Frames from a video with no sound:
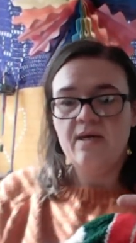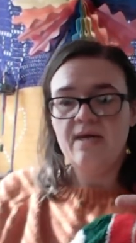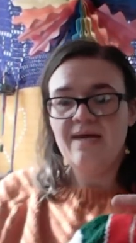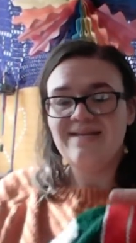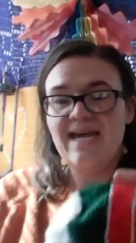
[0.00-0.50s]

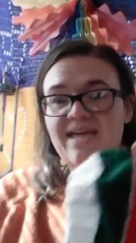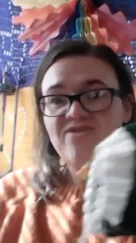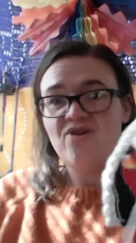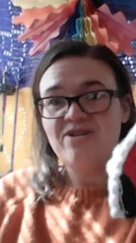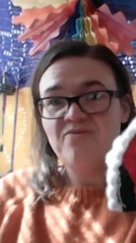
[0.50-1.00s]
and I
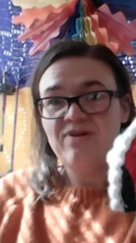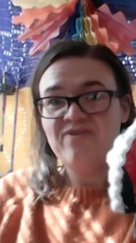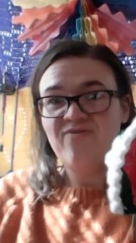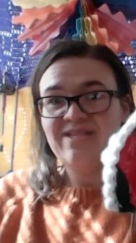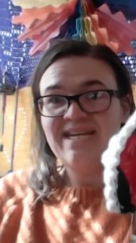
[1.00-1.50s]
thought it was
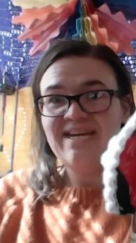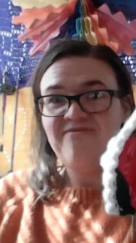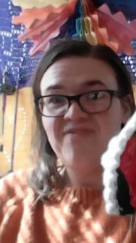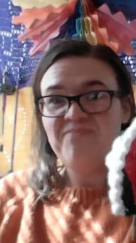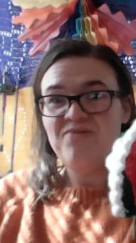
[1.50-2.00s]
funny
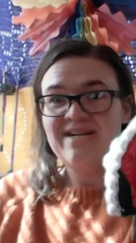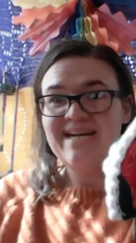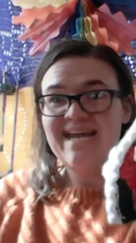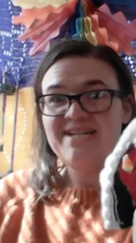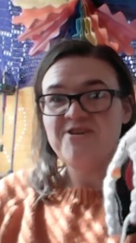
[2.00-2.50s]
if I put a
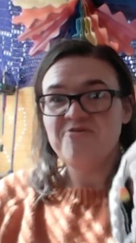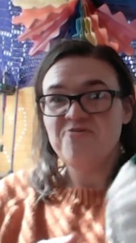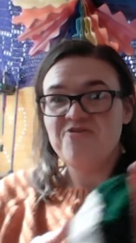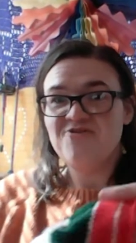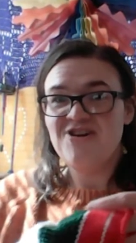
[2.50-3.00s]
candy
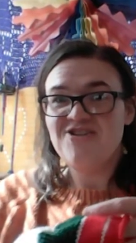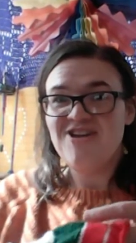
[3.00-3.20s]
corn on